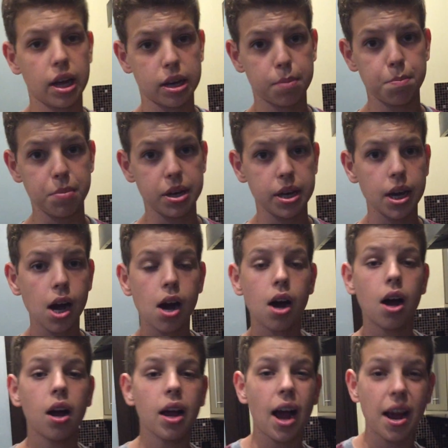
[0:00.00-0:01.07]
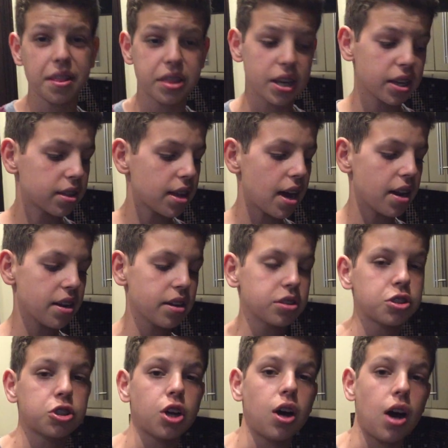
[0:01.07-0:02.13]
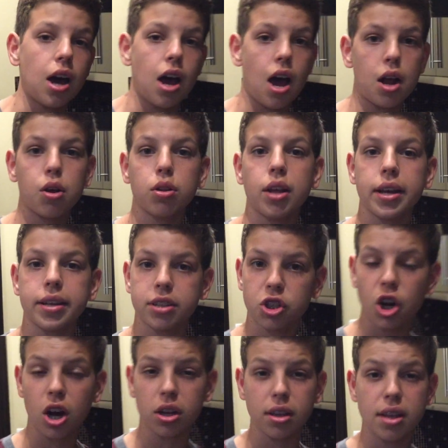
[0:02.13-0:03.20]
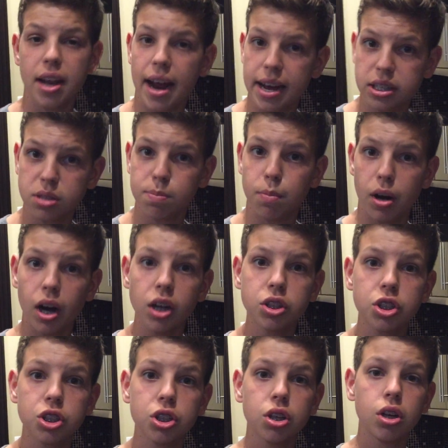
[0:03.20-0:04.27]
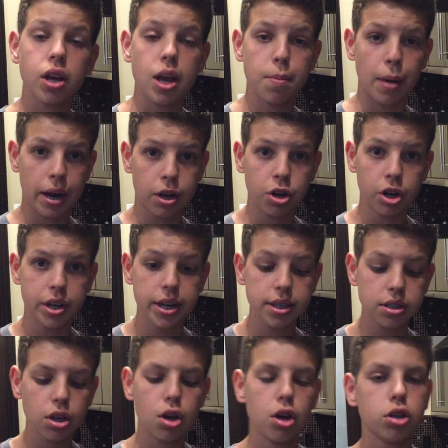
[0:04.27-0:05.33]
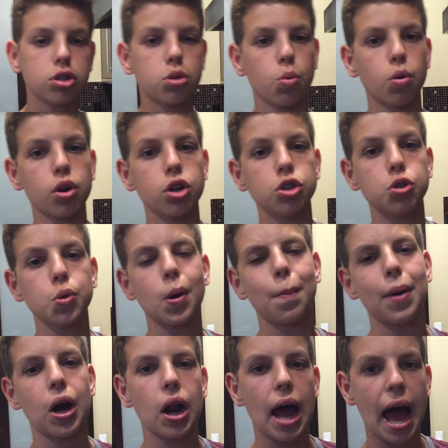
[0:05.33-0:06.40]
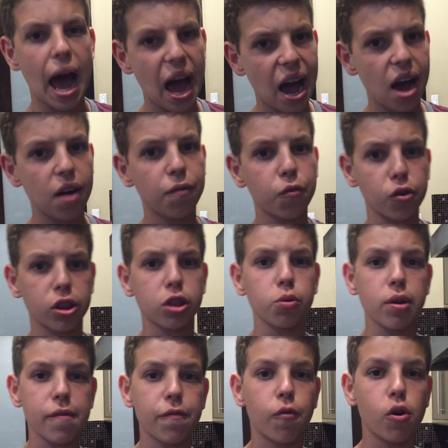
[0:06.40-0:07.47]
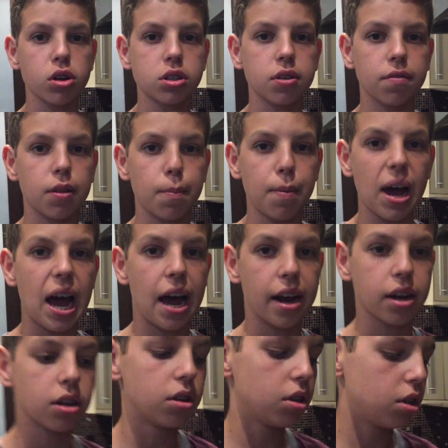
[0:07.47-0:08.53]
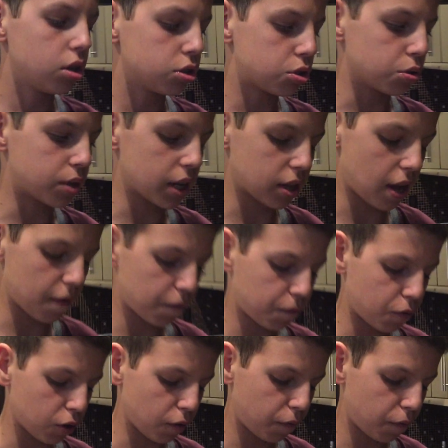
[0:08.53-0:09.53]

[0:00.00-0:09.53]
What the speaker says: like me, I think that I don't like chocolate as much in my cookies, so we're going to do about half or 3/4 of the bag to get that full